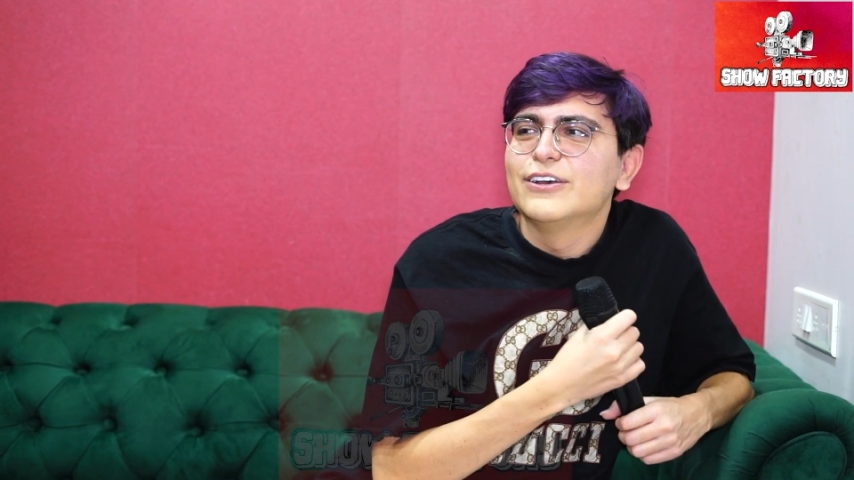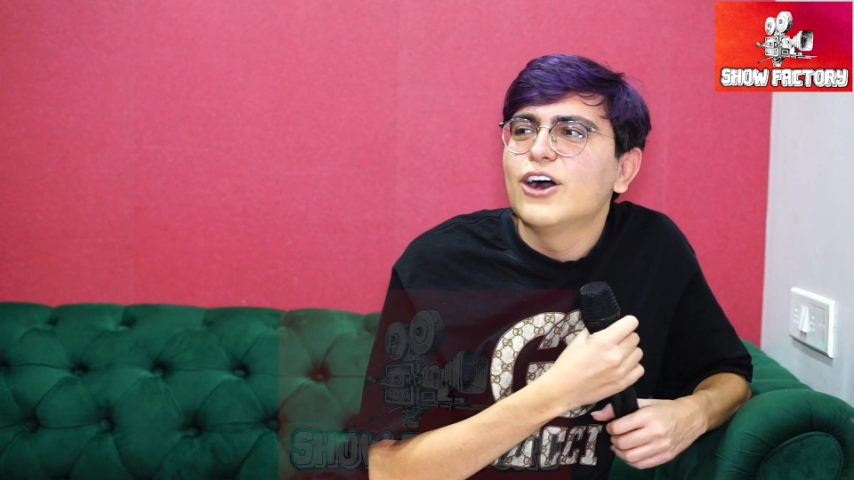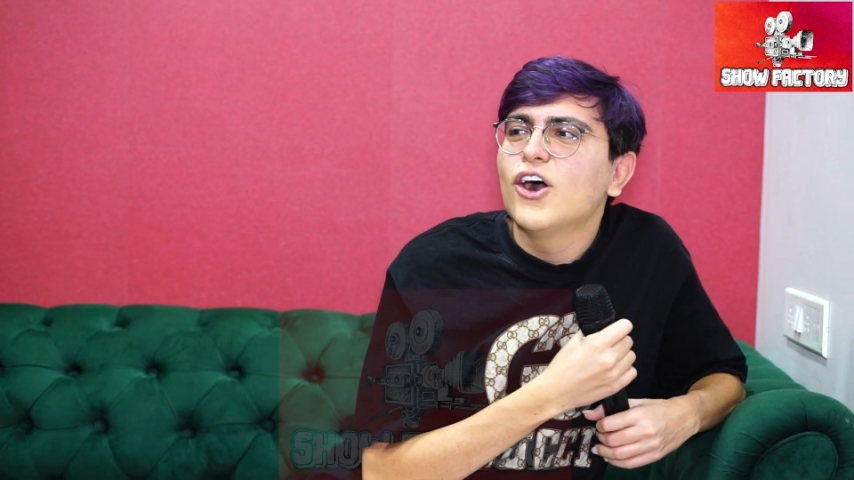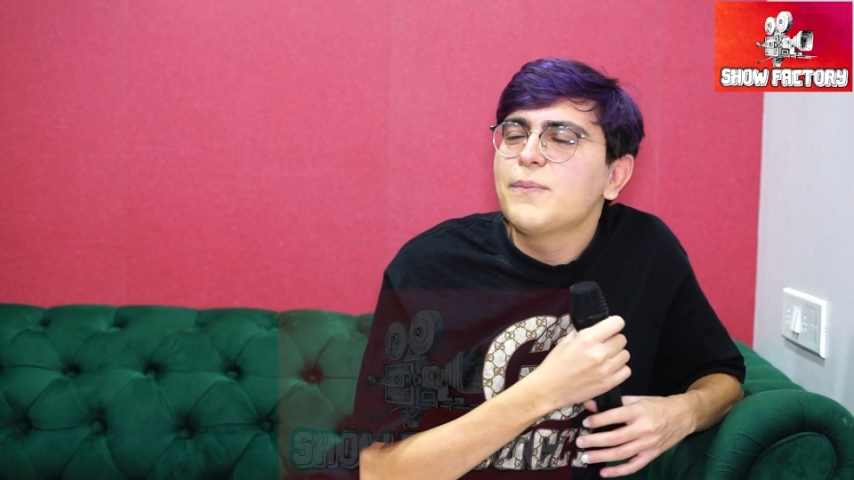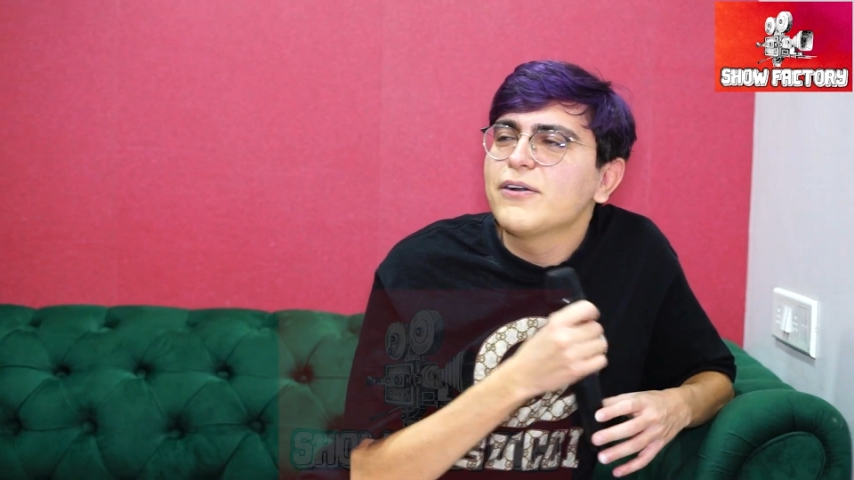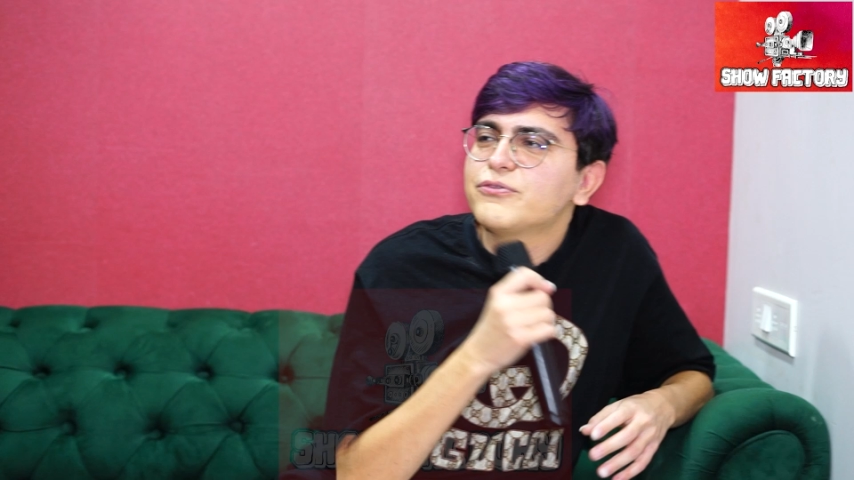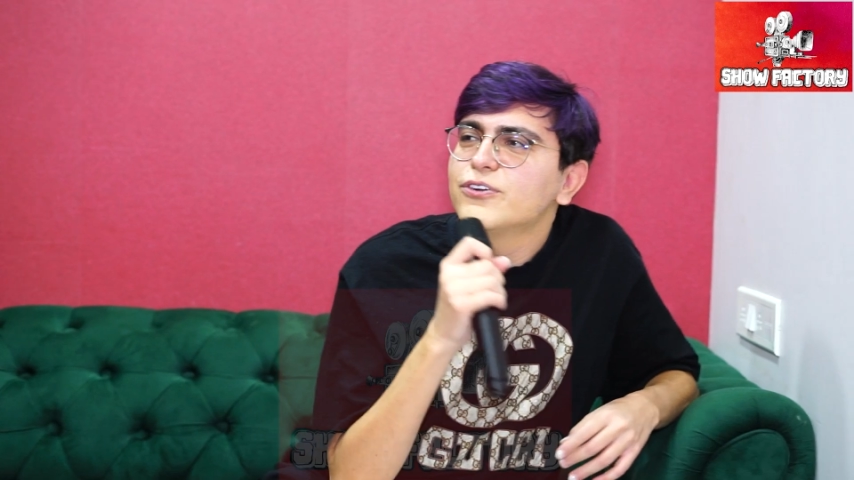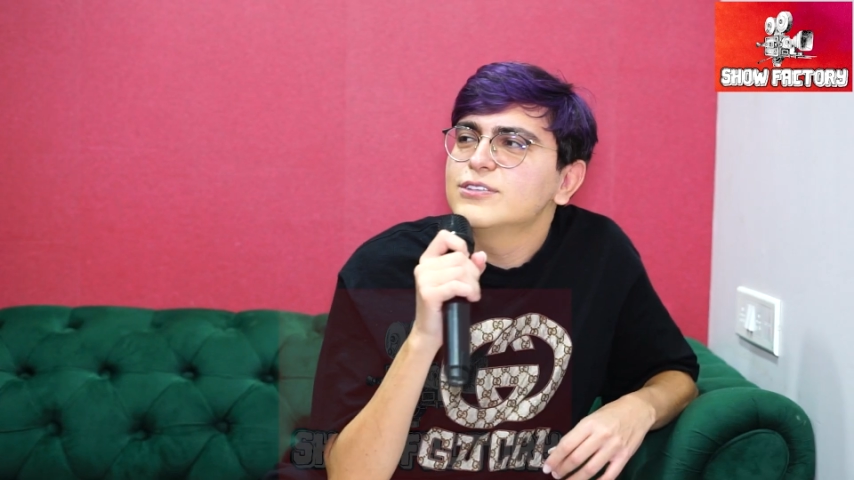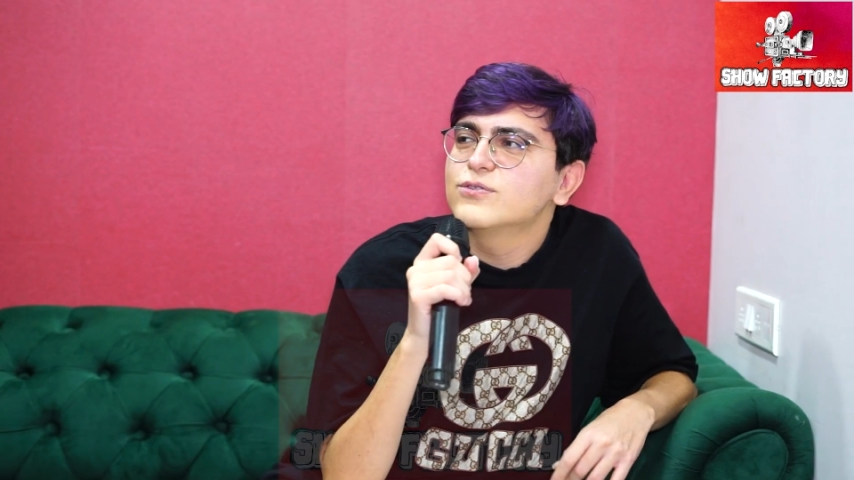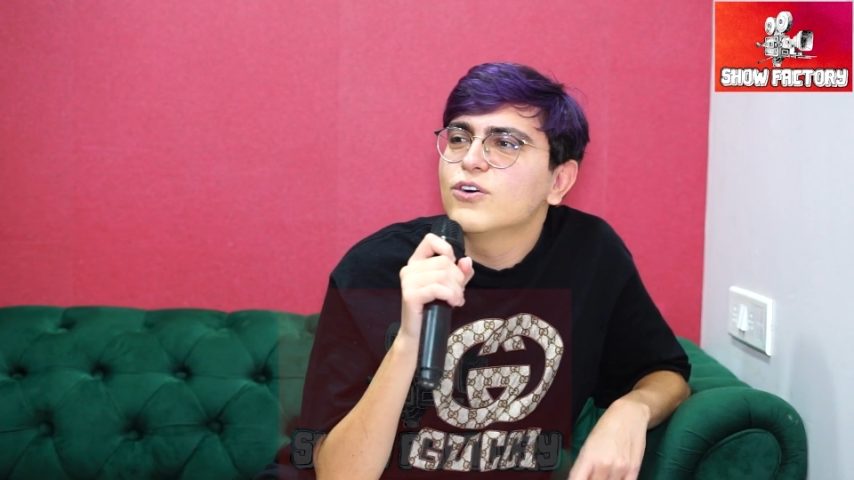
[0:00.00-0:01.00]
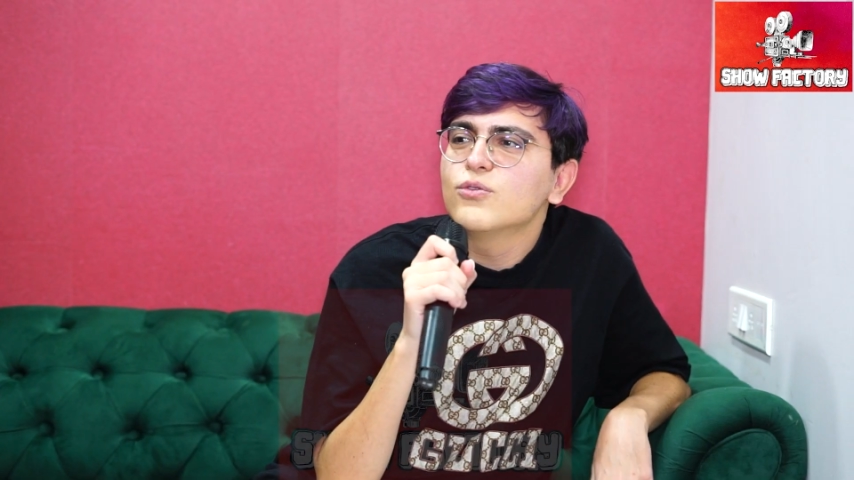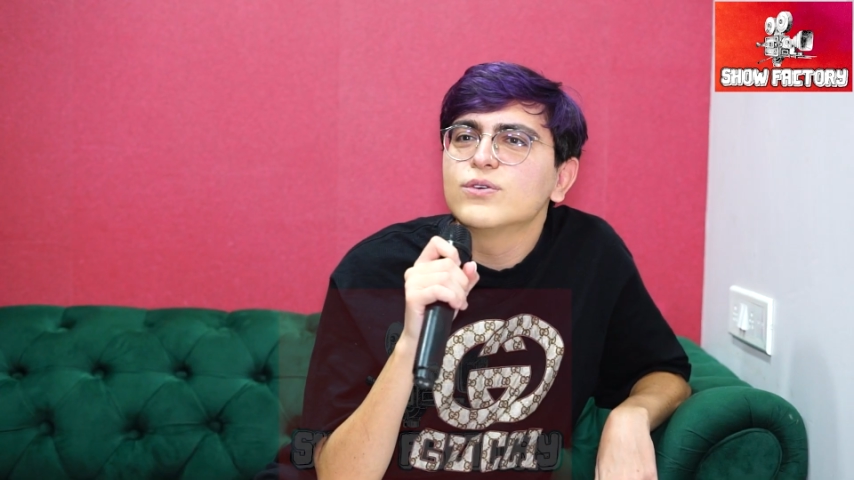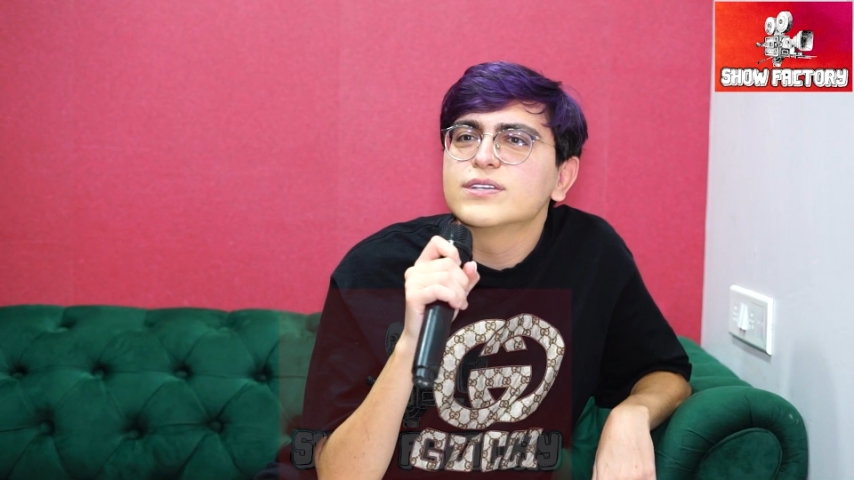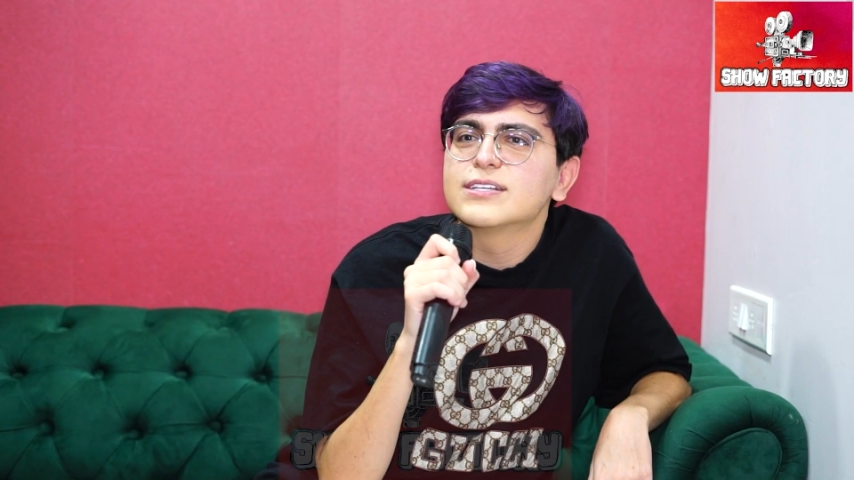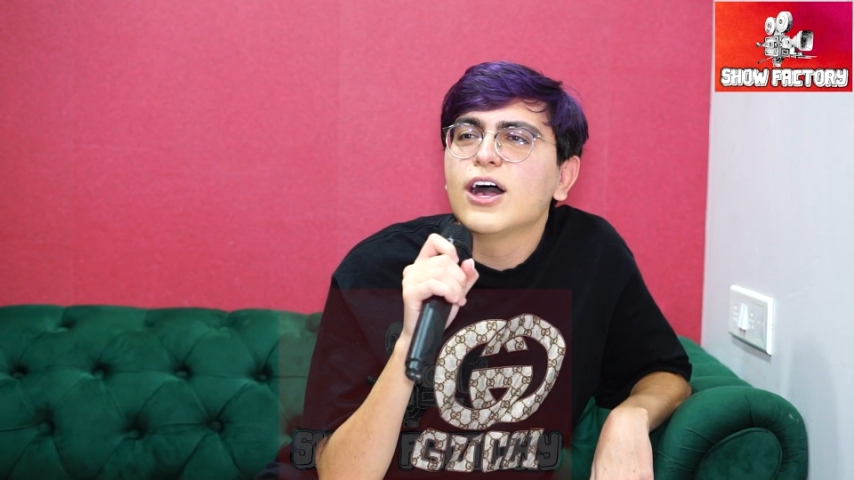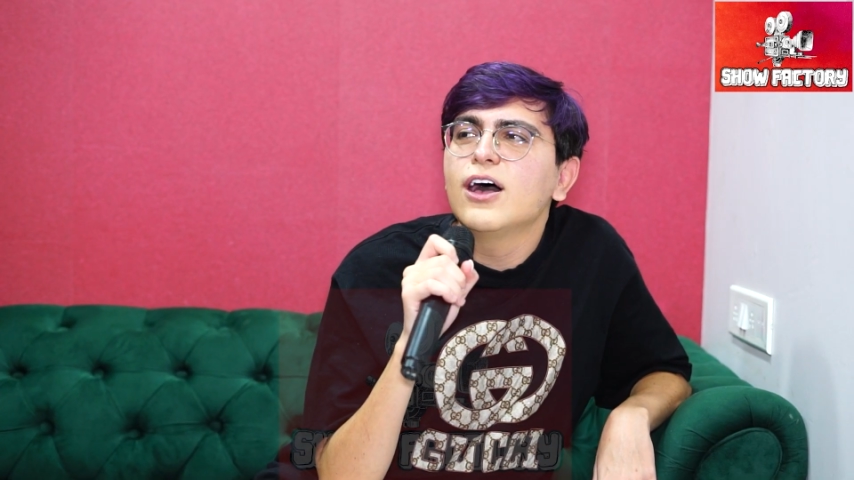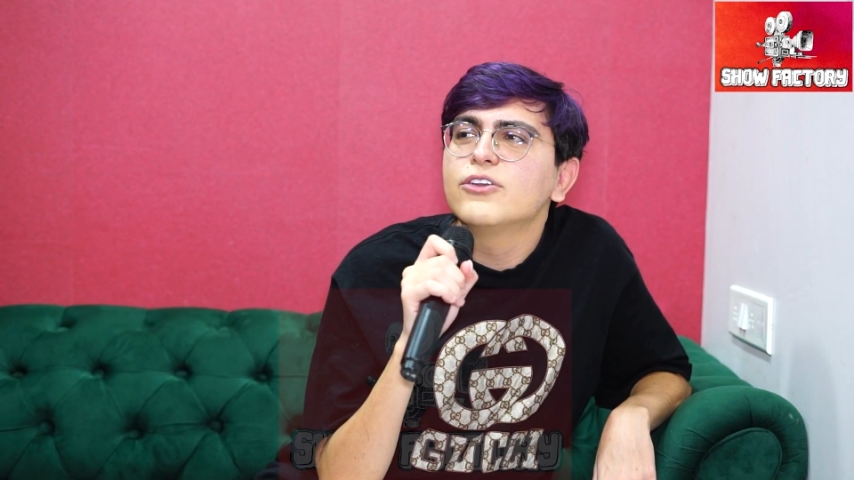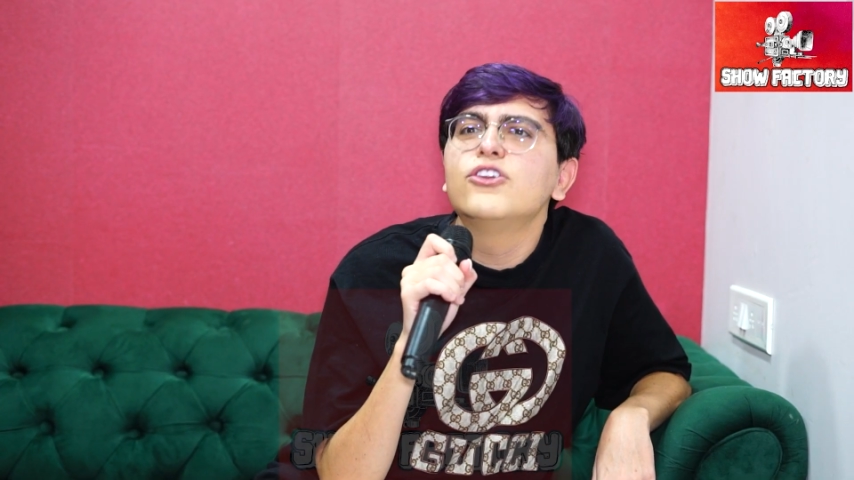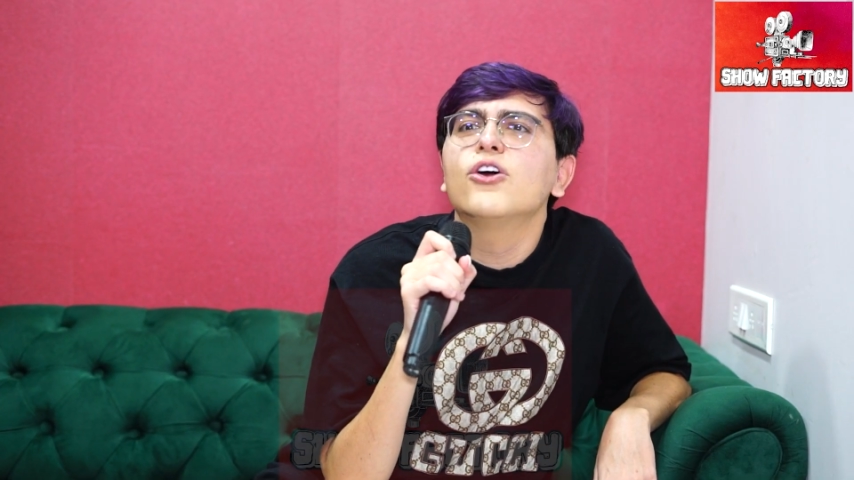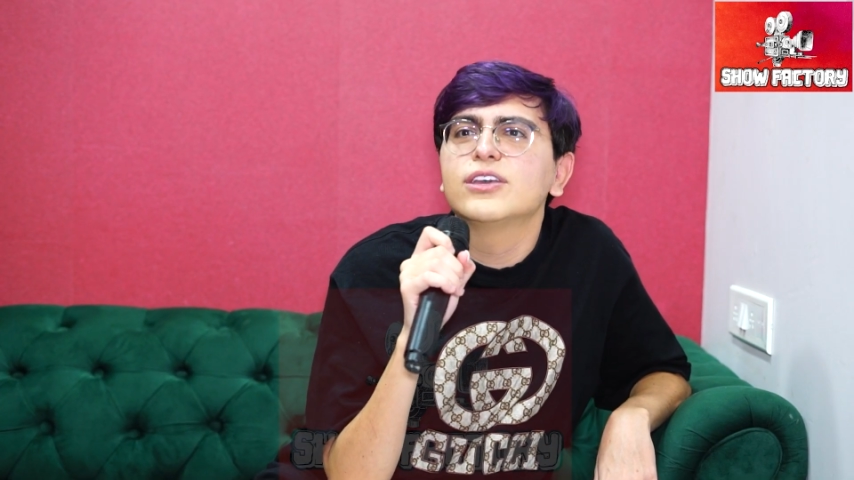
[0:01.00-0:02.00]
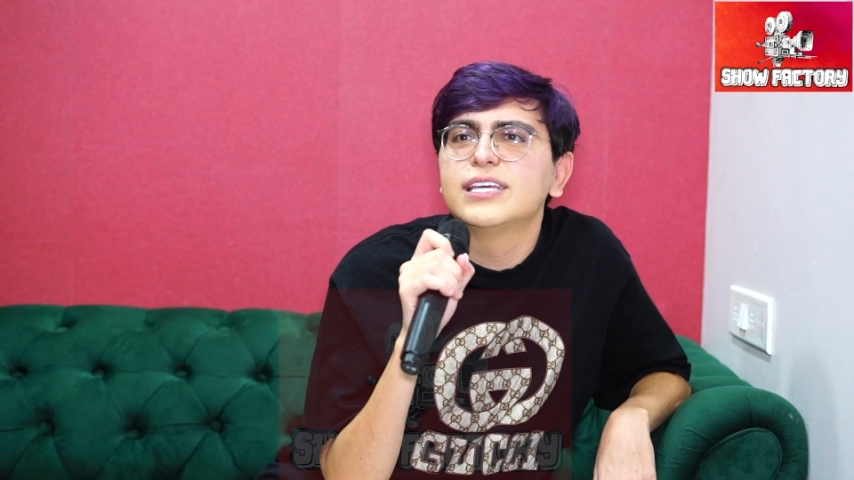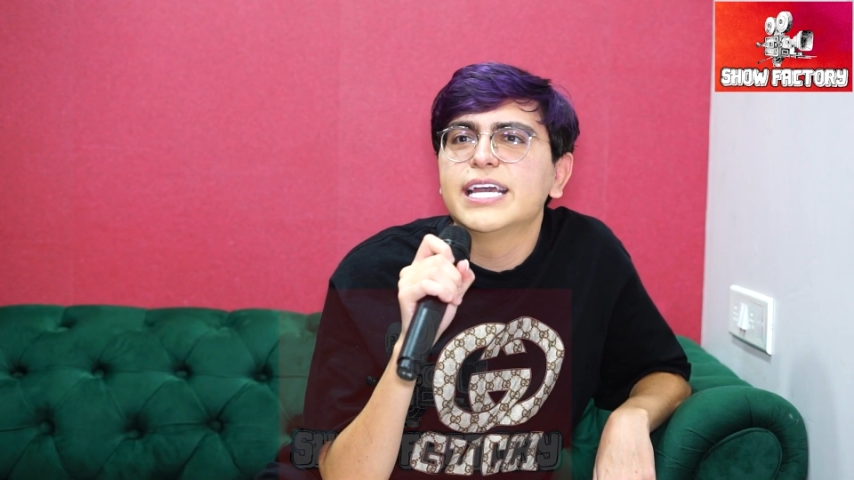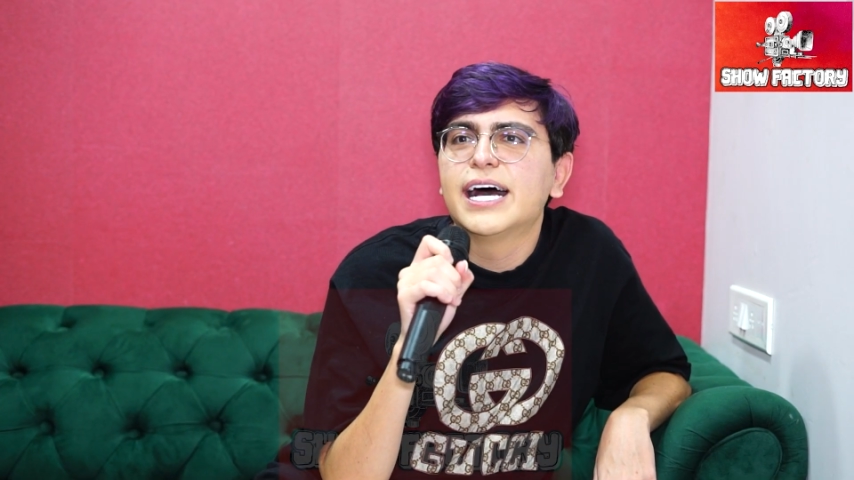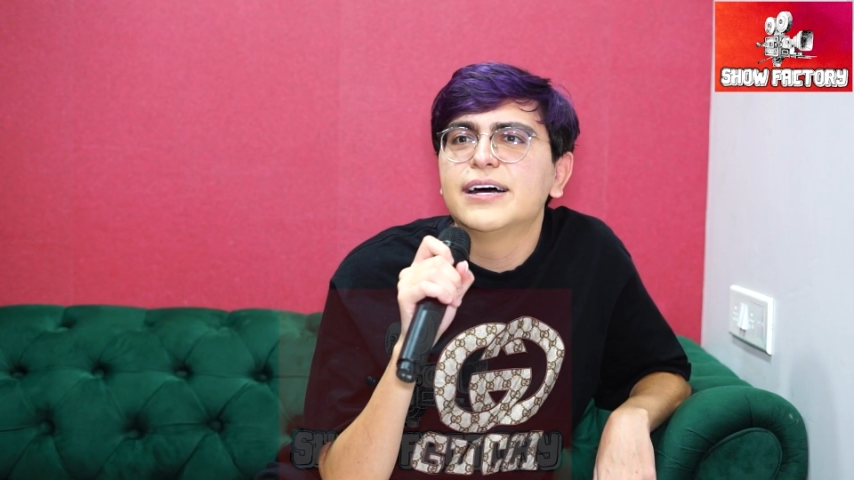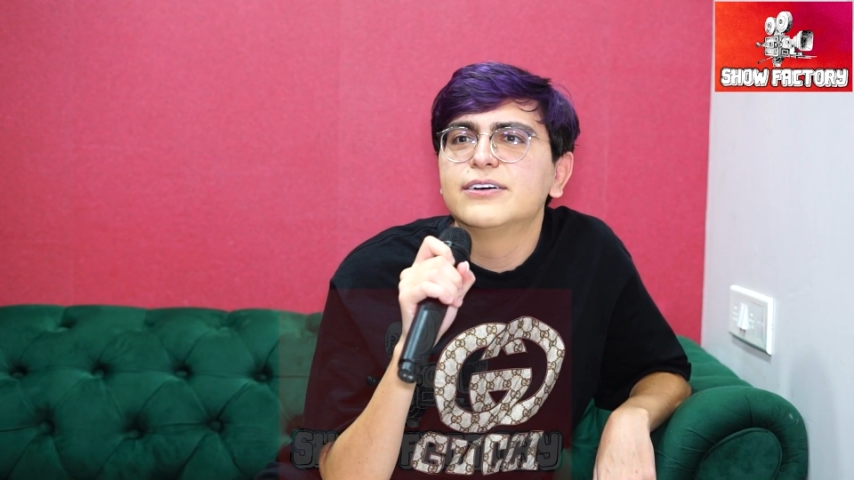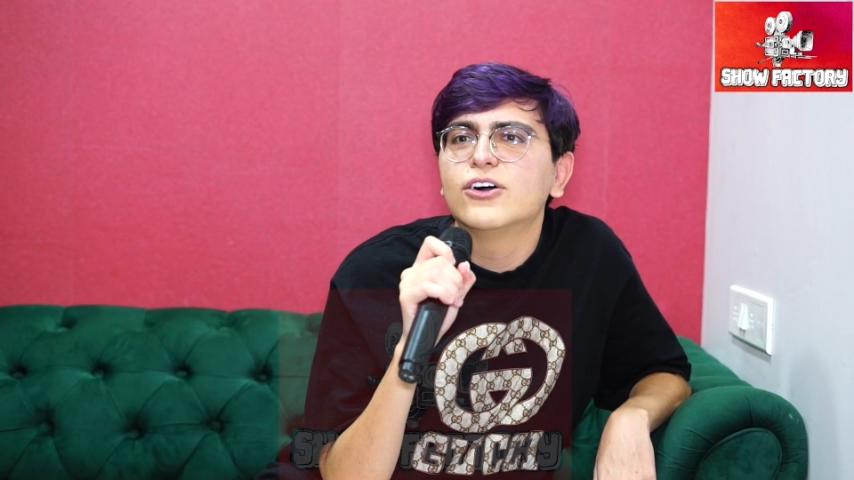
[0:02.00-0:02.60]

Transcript: Oh, my first phone was Nokia.